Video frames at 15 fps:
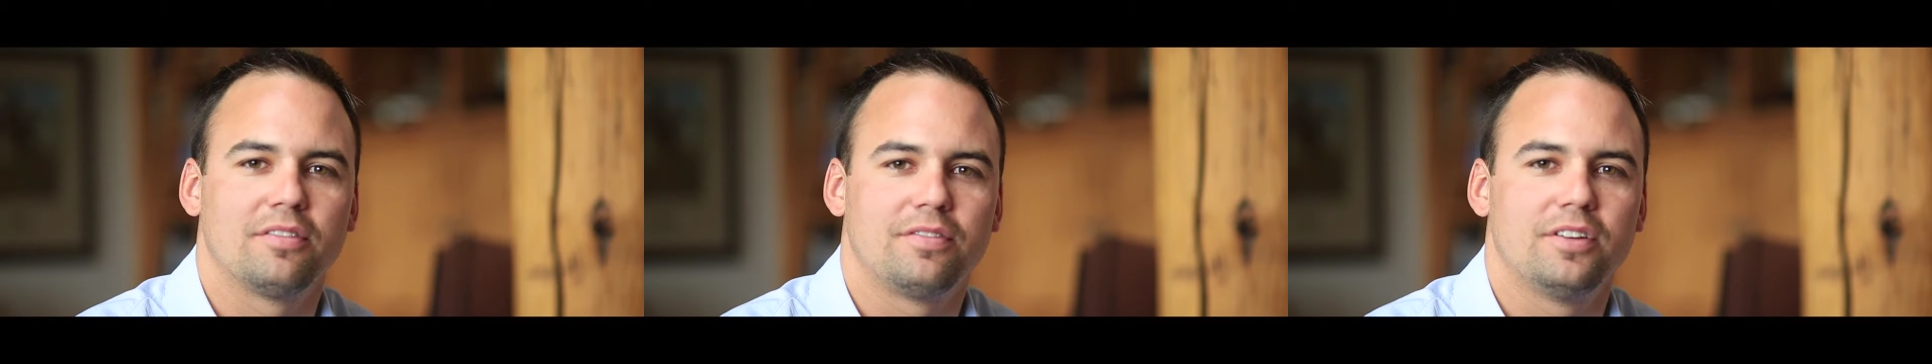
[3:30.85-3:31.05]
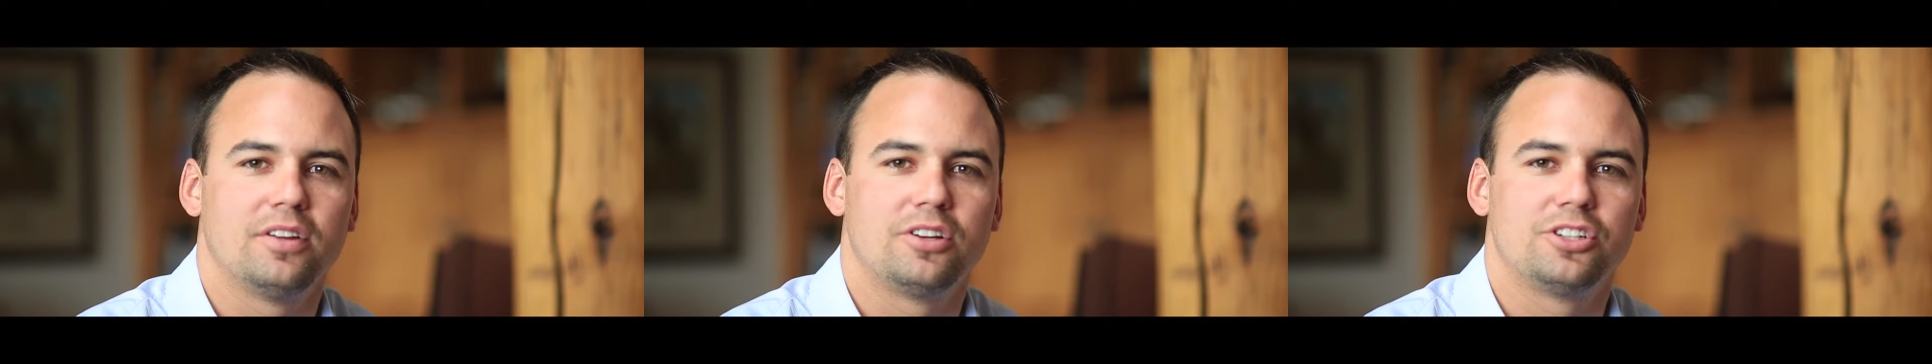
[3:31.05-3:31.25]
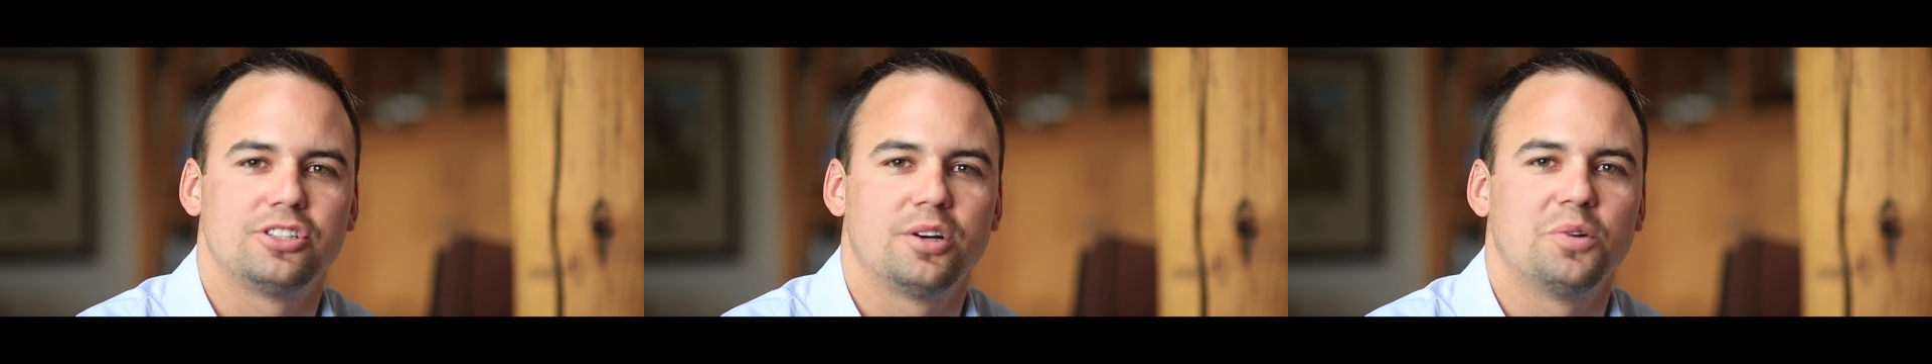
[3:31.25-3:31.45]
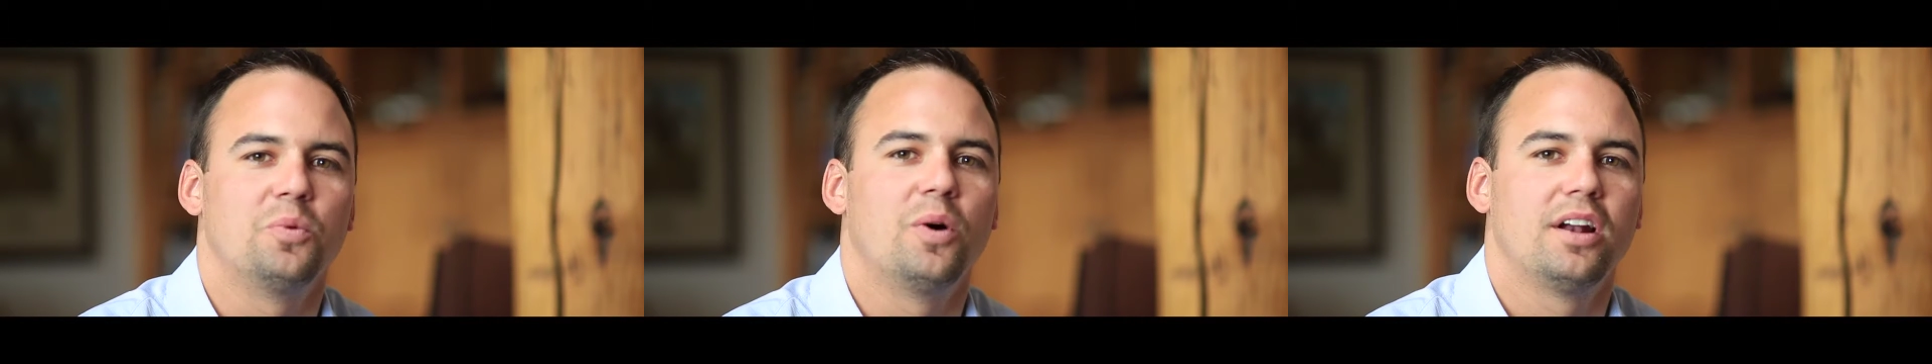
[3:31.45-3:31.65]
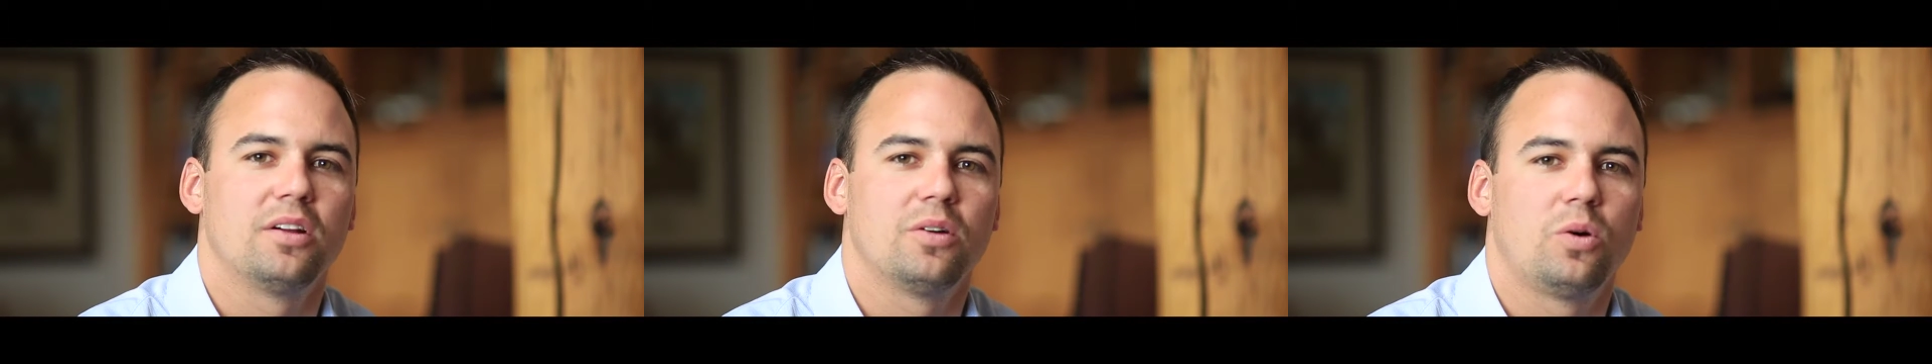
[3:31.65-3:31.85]
future
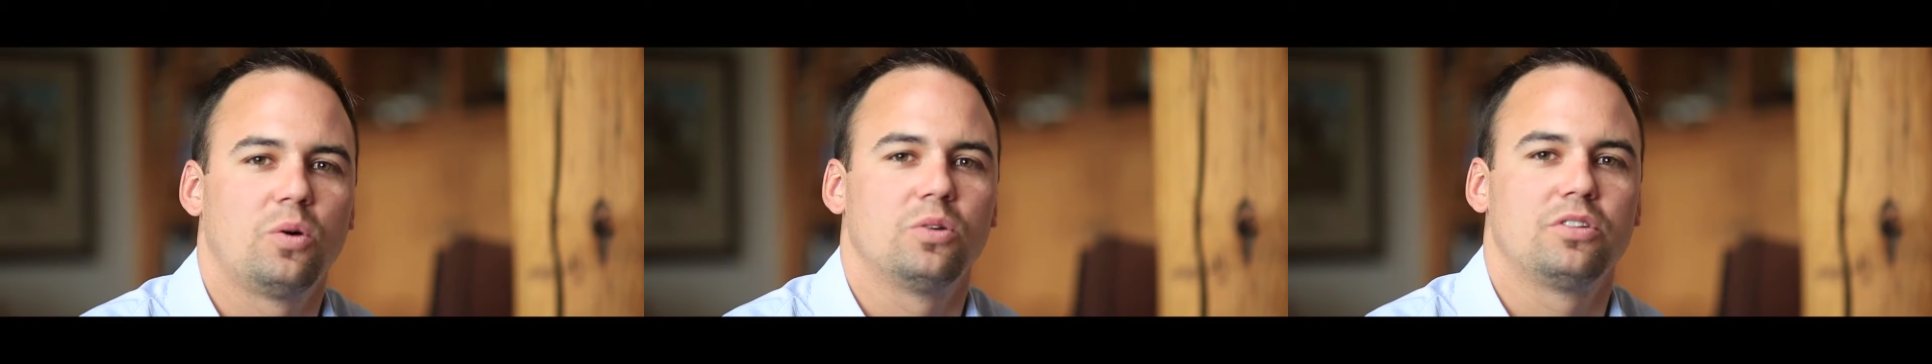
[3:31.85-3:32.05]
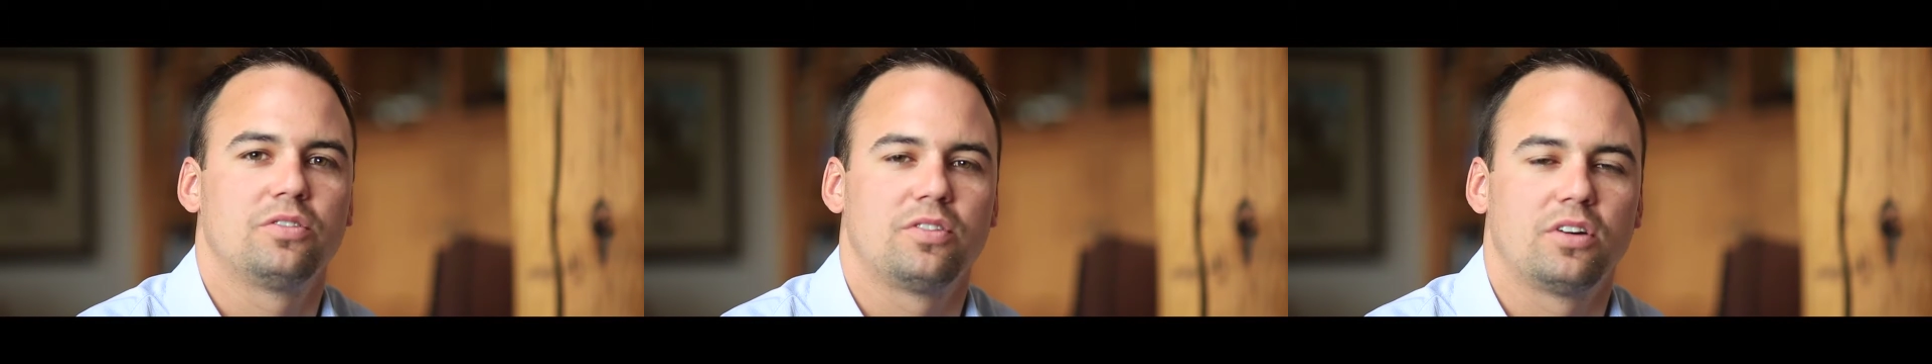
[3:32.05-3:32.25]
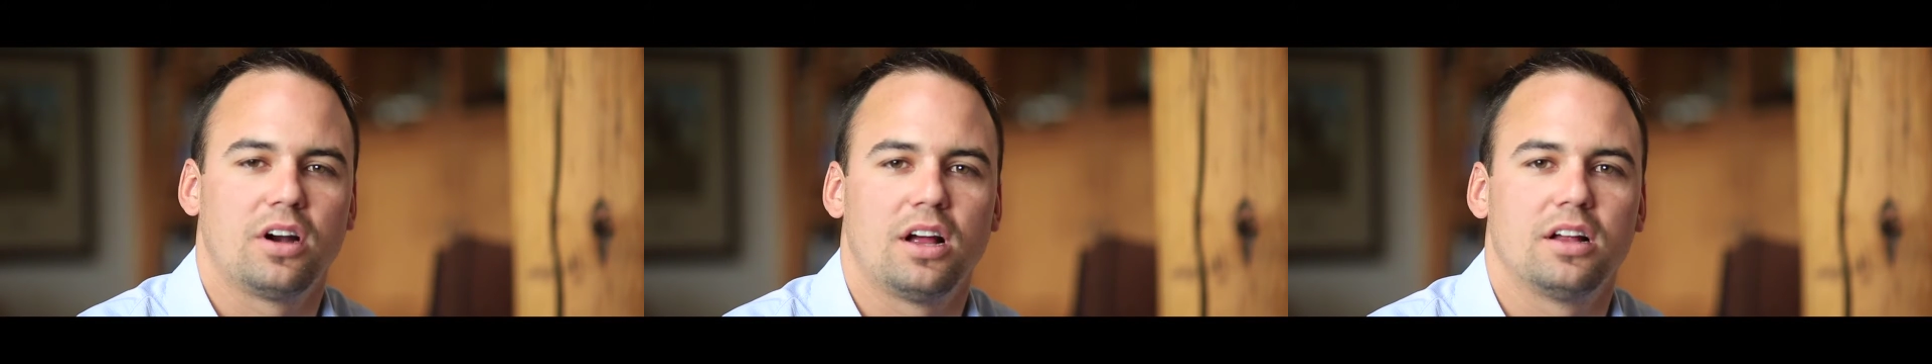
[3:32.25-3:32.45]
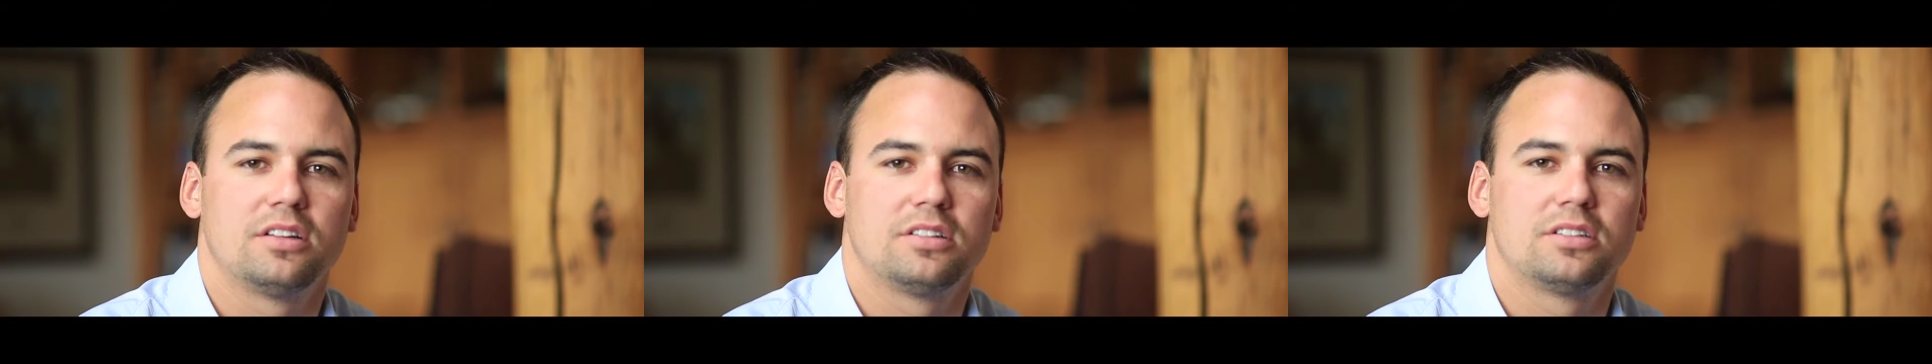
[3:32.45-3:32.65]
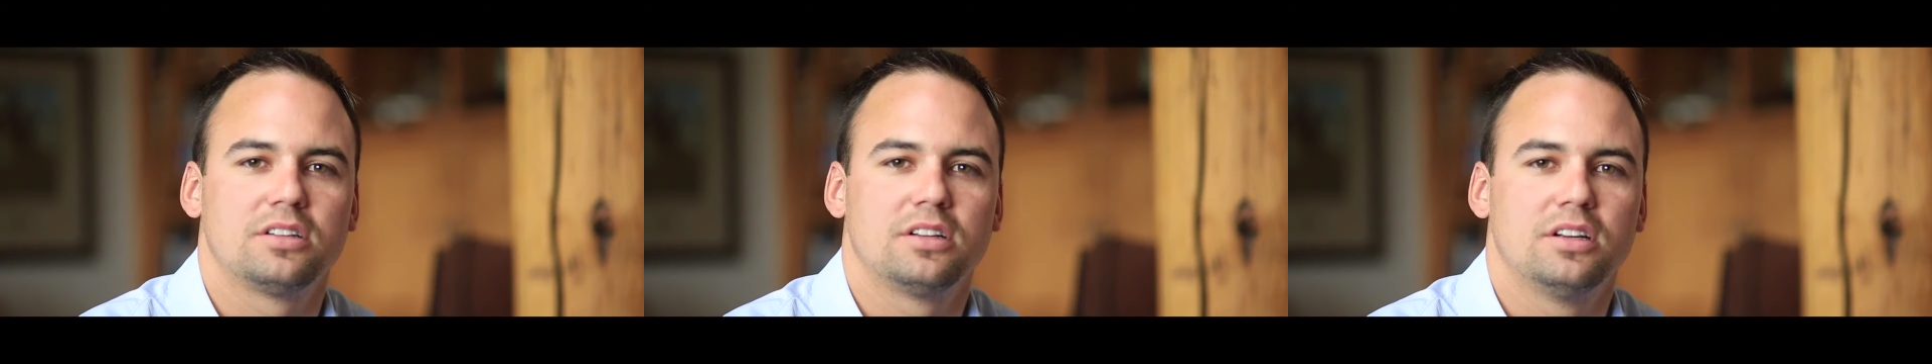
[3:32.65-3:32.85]
and what it holds for us.